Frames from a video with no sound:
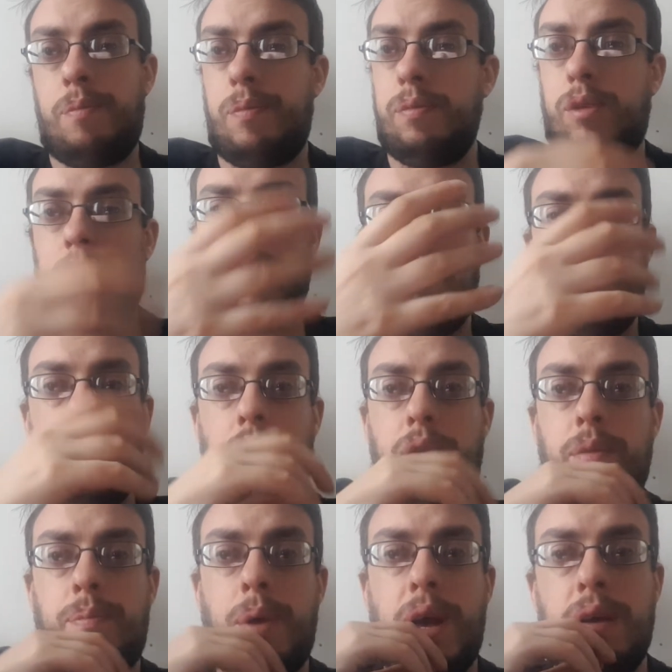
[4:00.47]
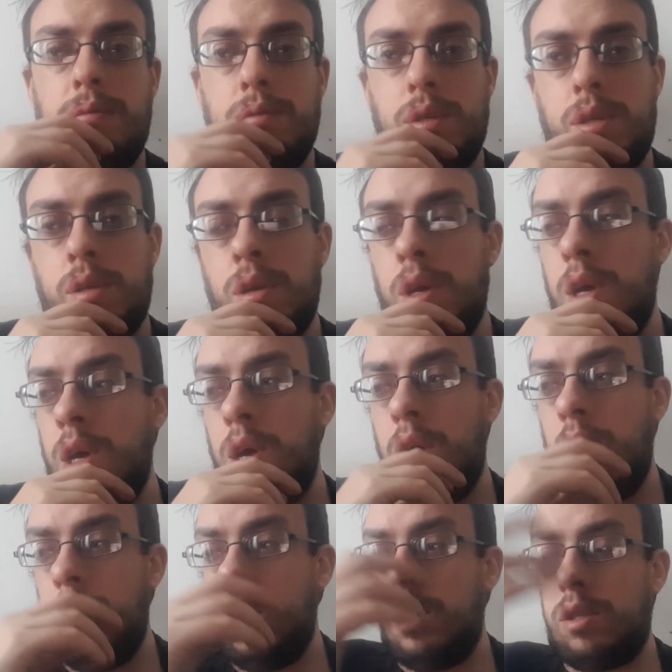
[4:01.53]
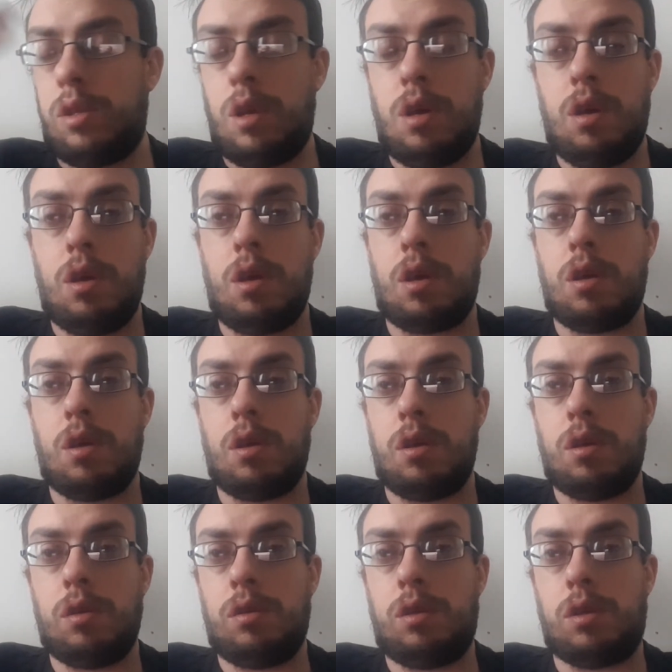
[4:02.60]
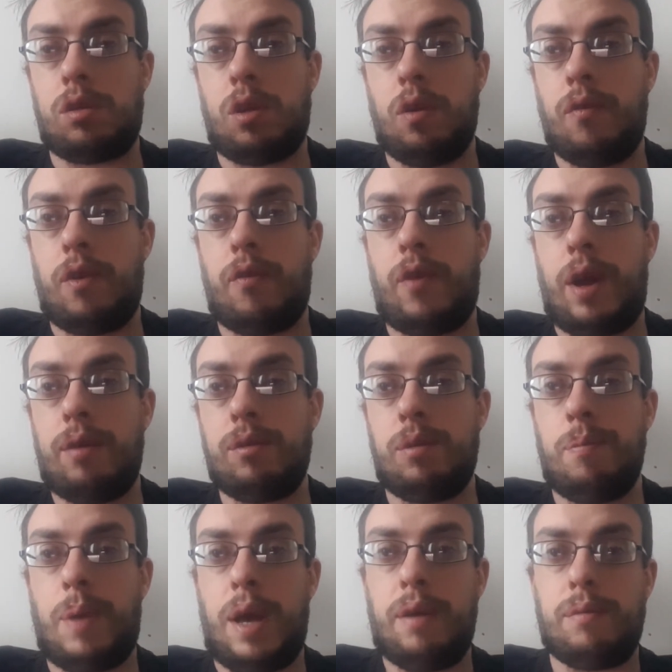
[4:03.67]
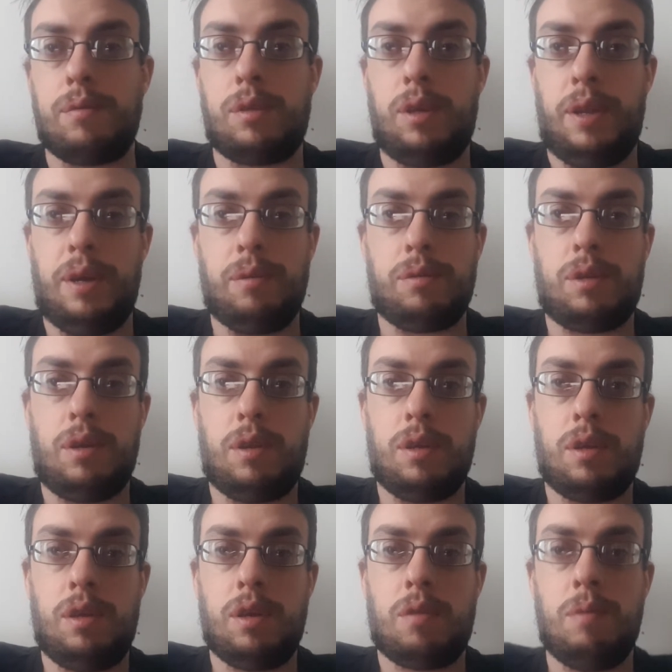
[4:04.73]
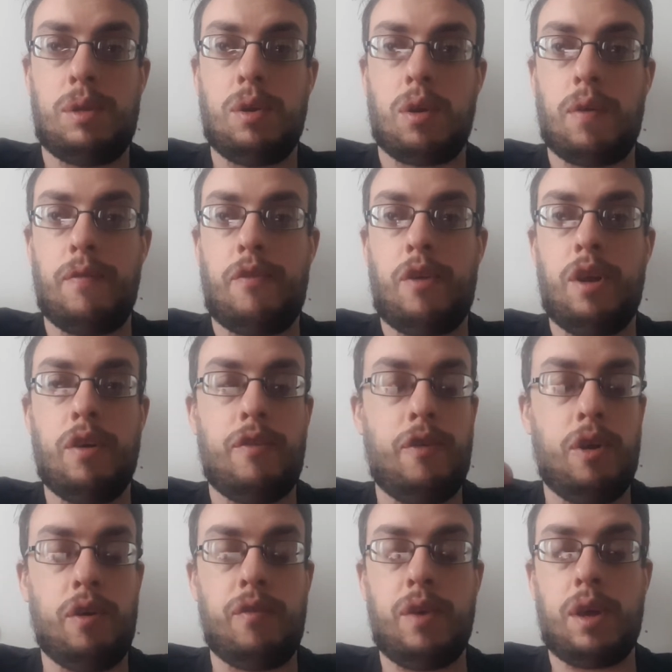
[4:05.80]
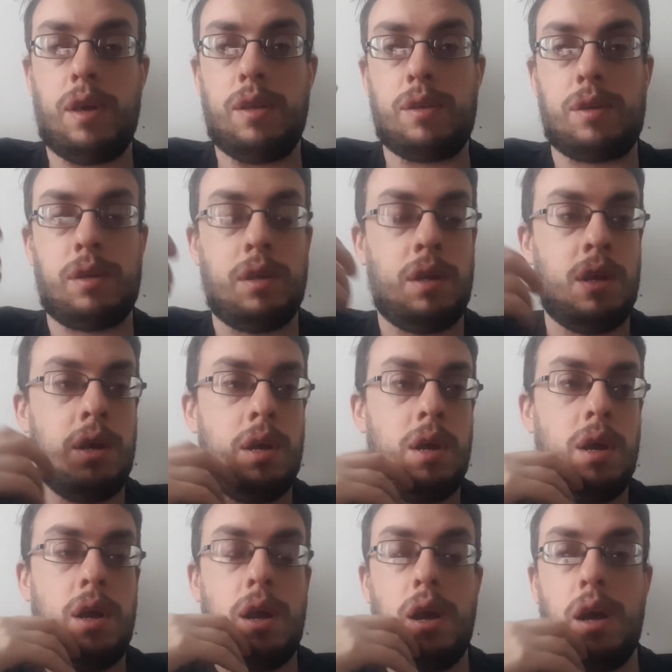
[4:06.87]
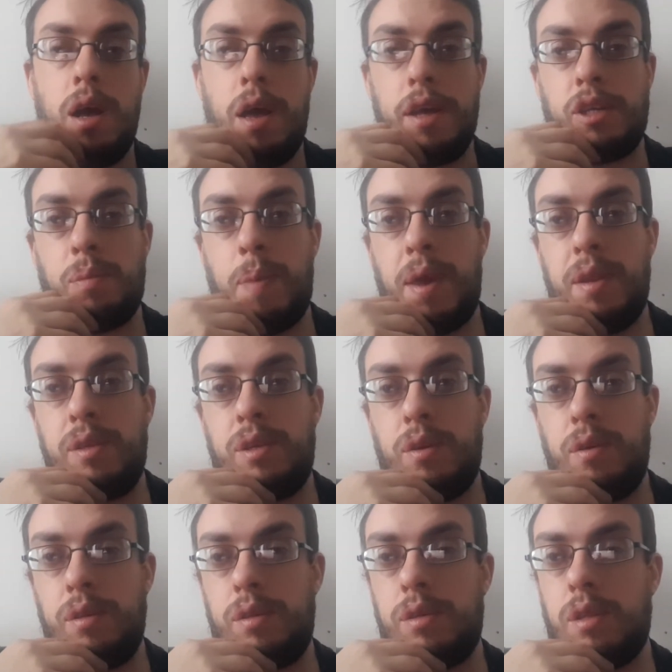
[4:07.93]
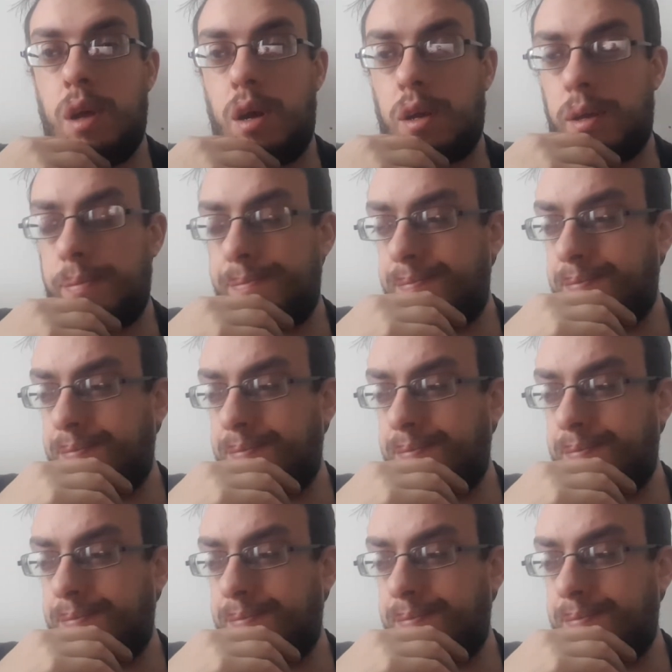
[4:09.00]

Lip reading: just over £100 to just over £1,000, you know. So you can be talking three or four figures expenditure on stock.